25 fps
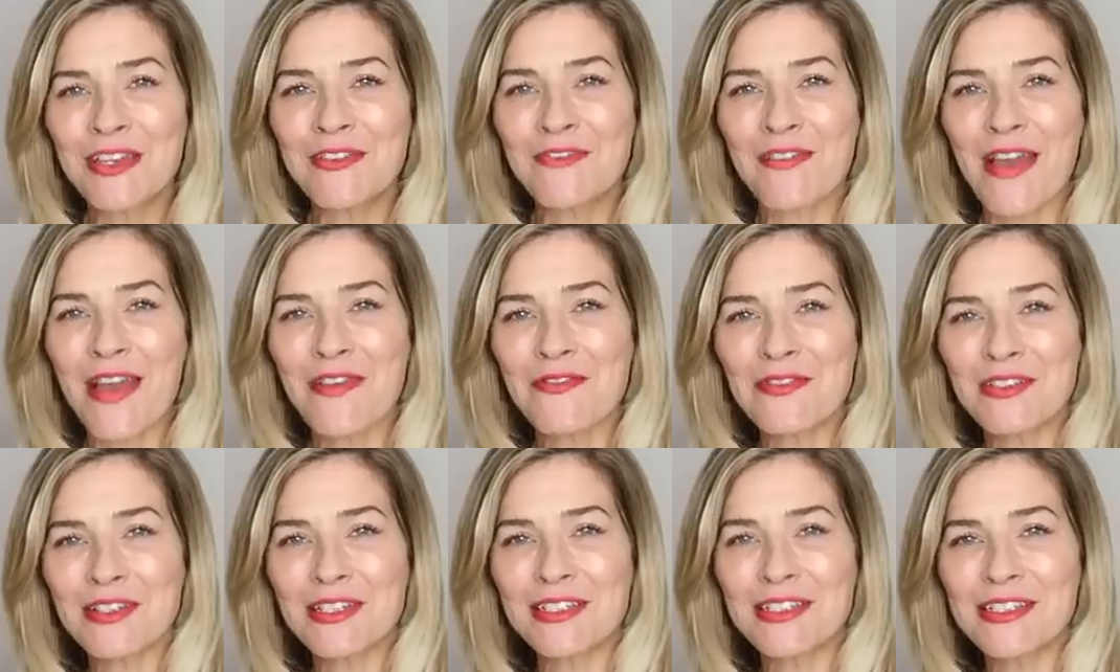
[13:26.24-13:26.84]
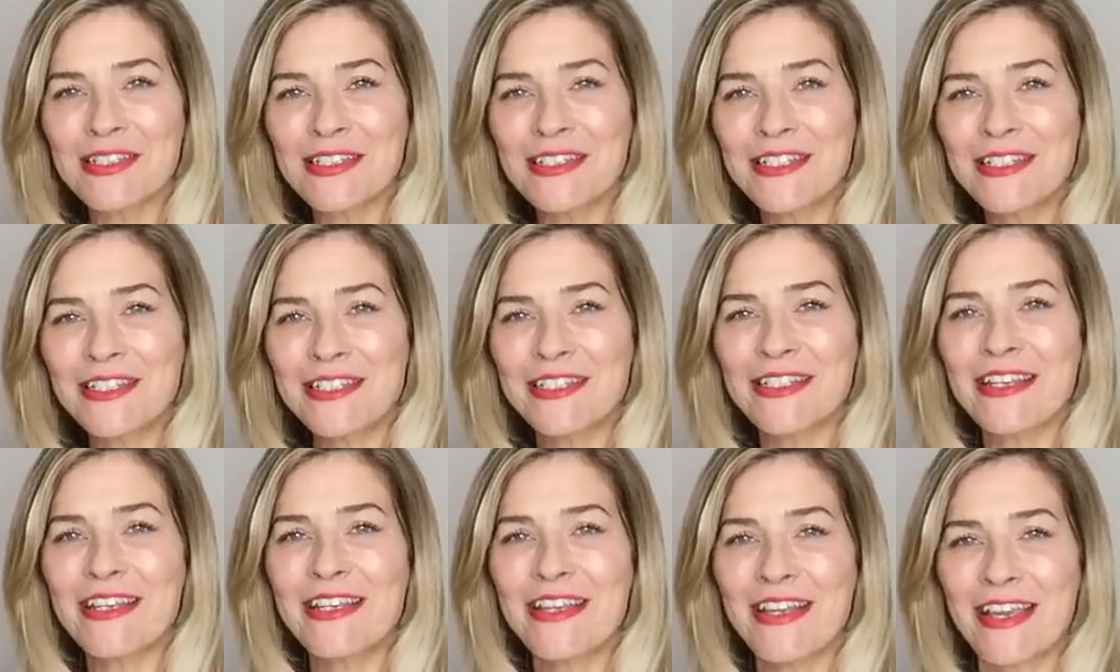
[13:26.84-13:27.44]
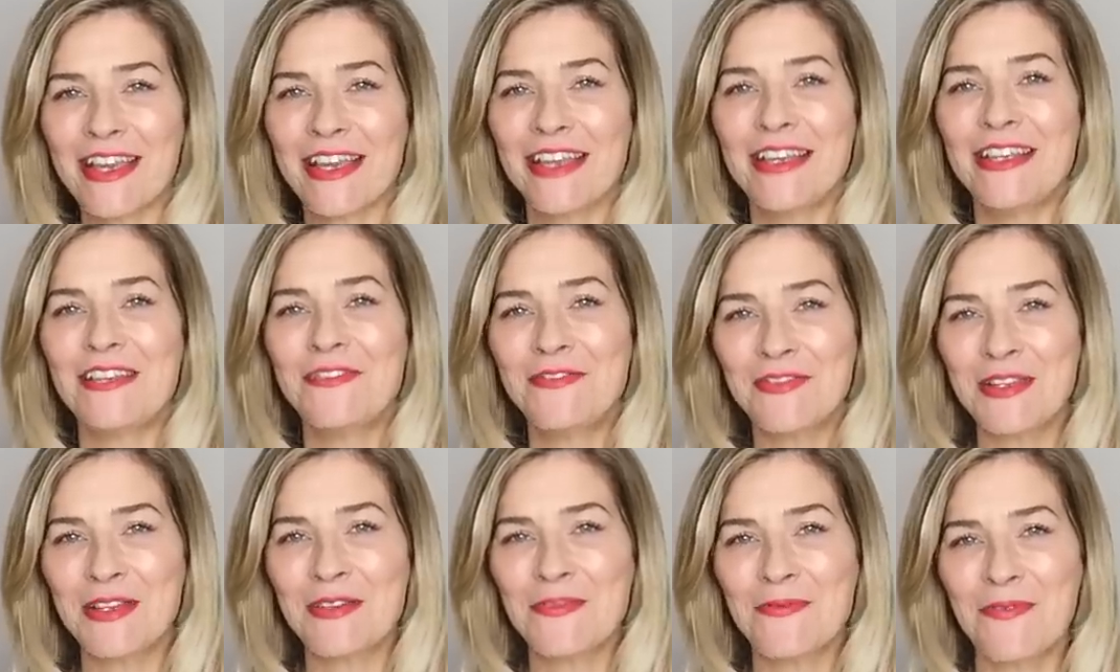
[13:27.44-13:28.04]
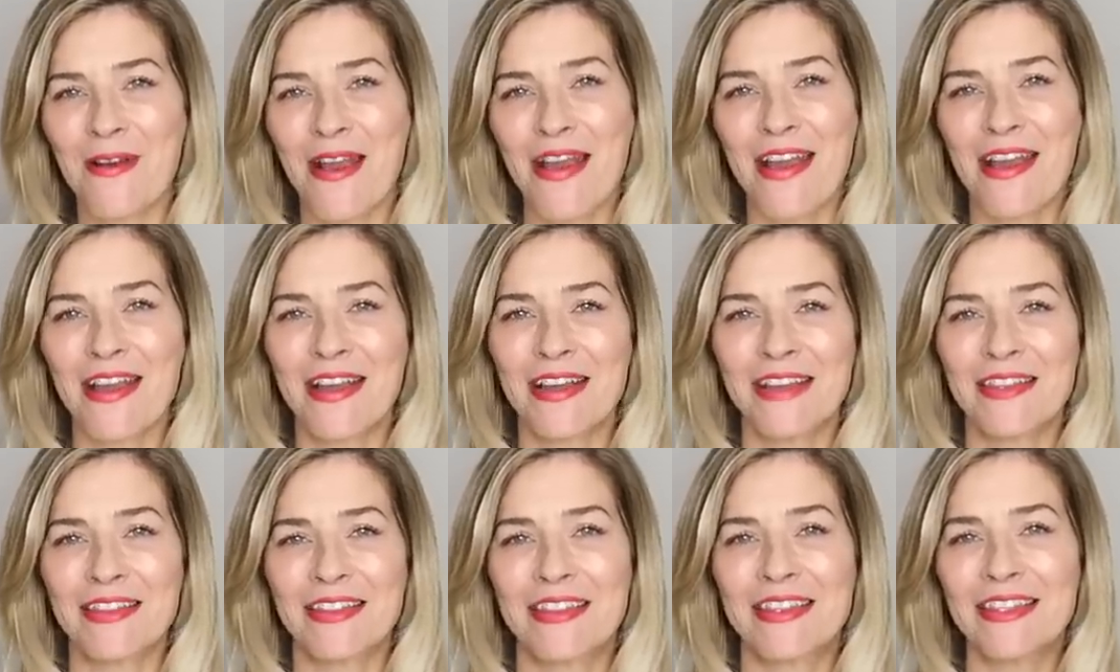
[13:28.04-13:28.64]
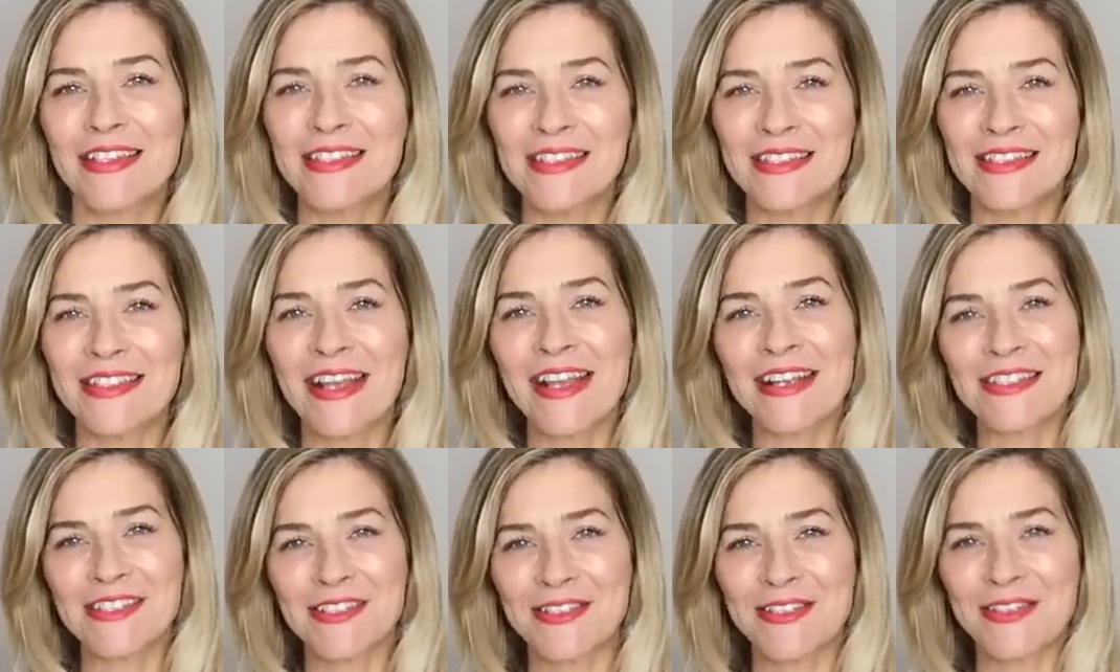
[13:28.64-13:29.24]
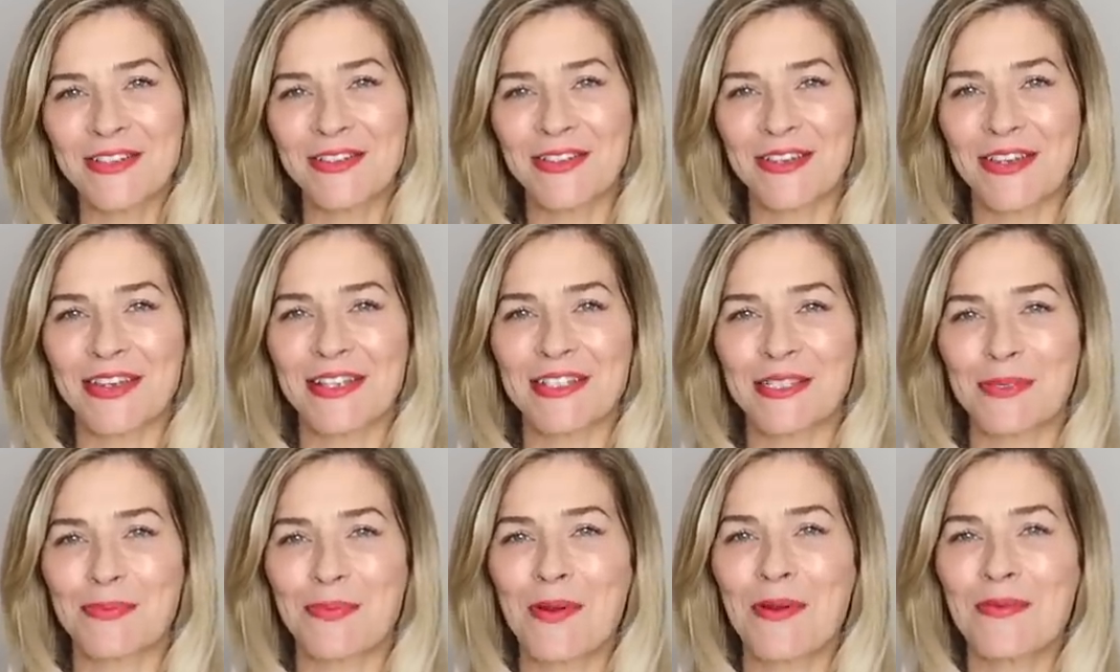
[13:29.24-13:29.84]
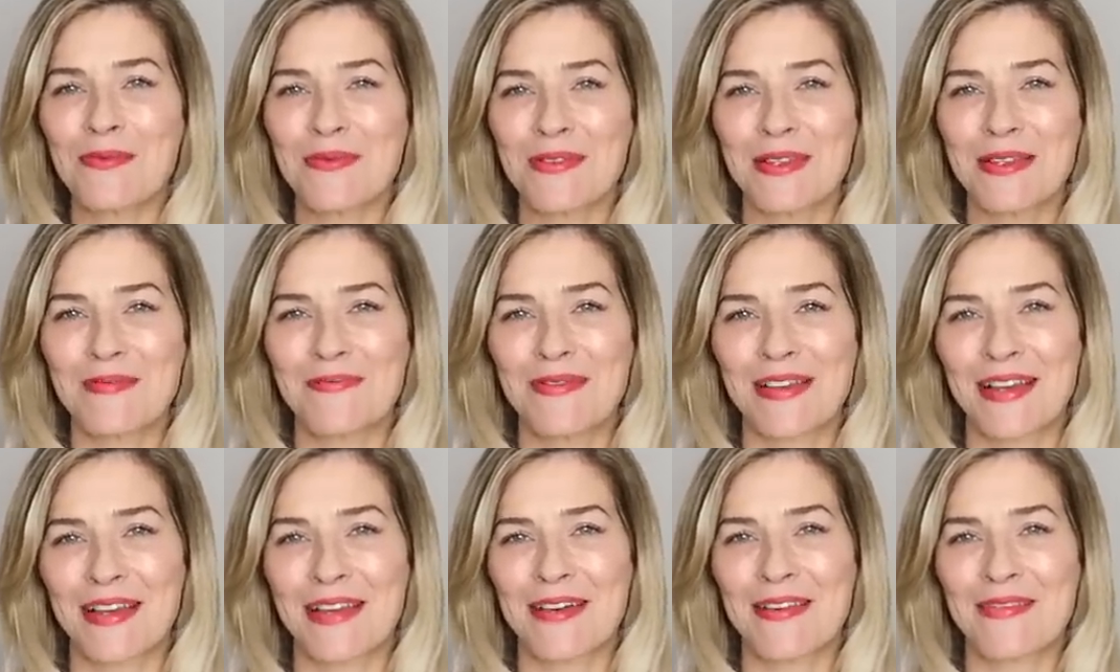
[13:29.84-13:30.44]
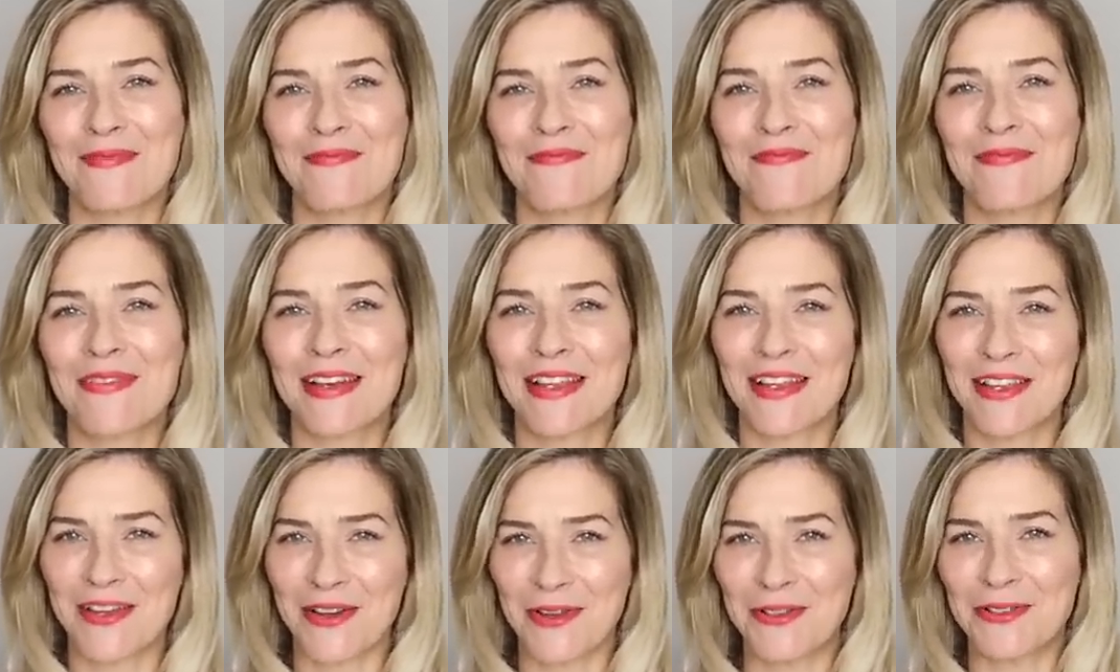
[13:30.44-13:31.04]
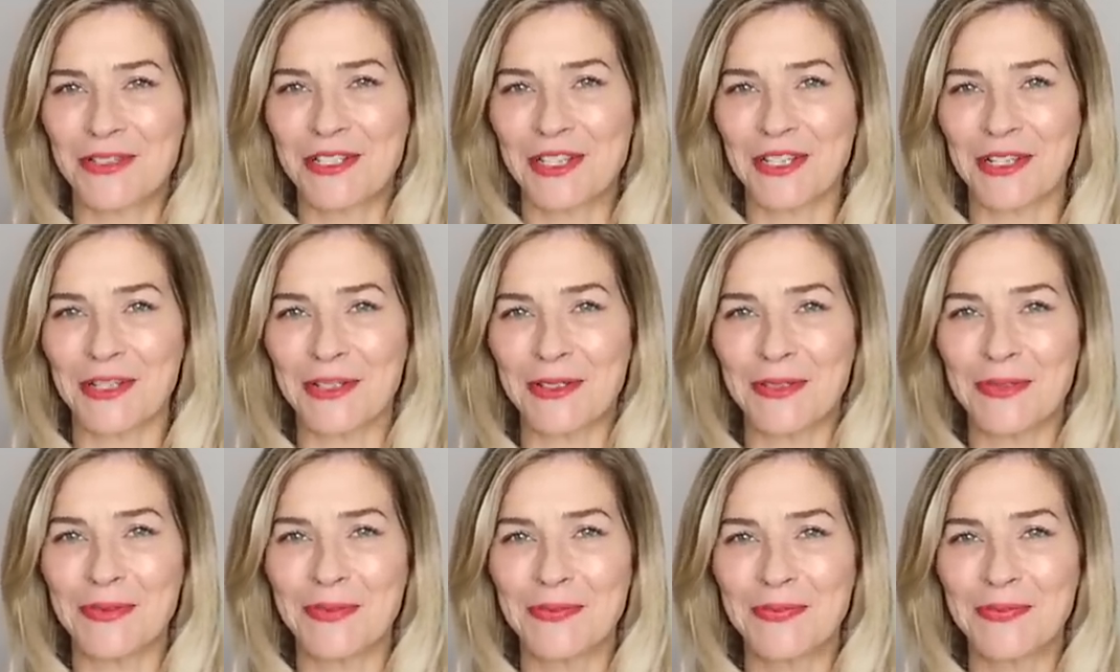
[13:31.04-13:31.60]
of effortlessly chic evening wear, this next look has probably become my go-to.